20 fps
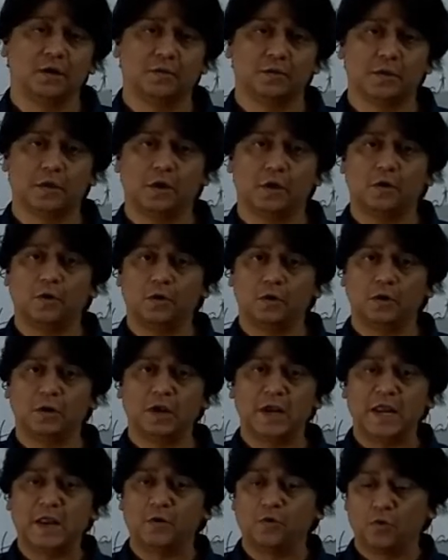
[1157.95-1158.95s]
They are
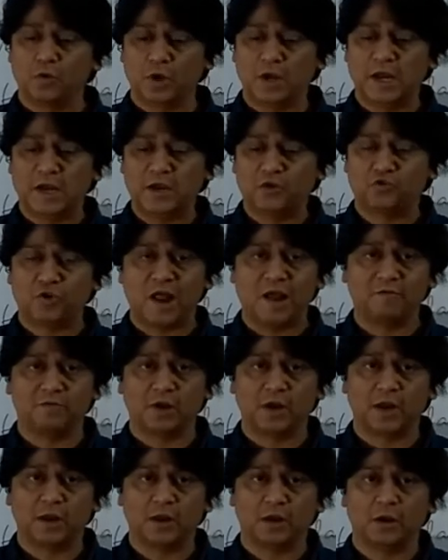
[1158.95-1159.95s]
only
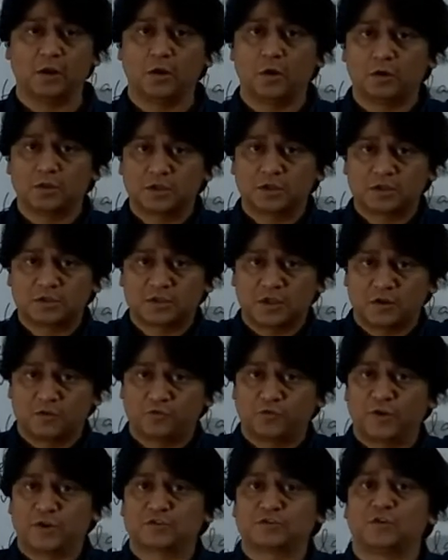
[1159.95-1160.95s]
traveling along the
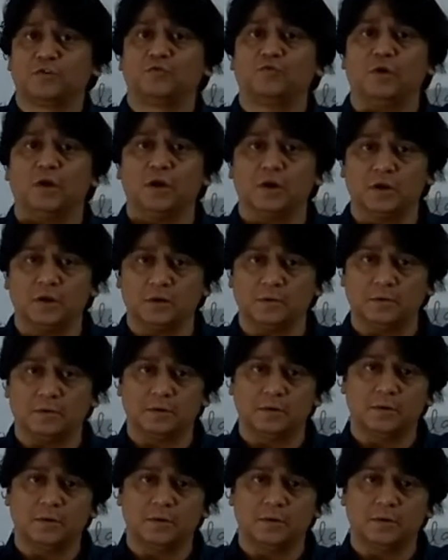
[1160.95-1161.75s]
surface of water.